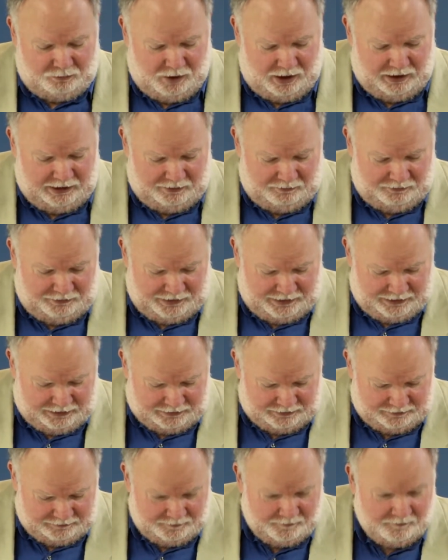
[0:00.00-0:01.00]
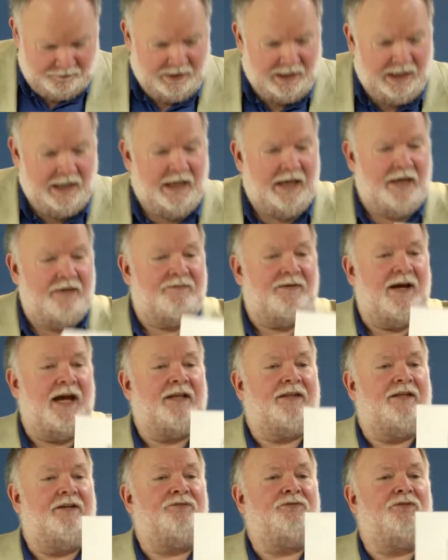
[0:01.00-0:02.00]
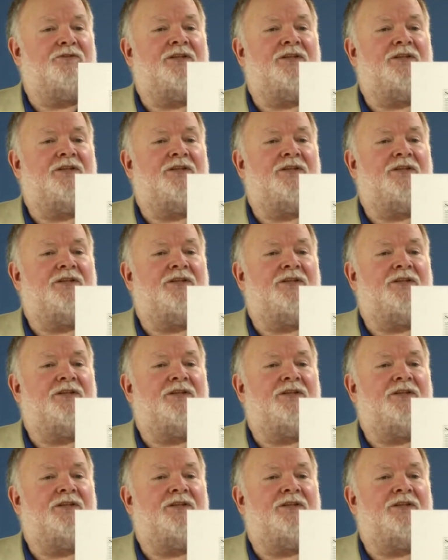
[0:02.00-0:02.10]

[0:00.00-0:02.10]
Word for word: while they were there. In fact, this was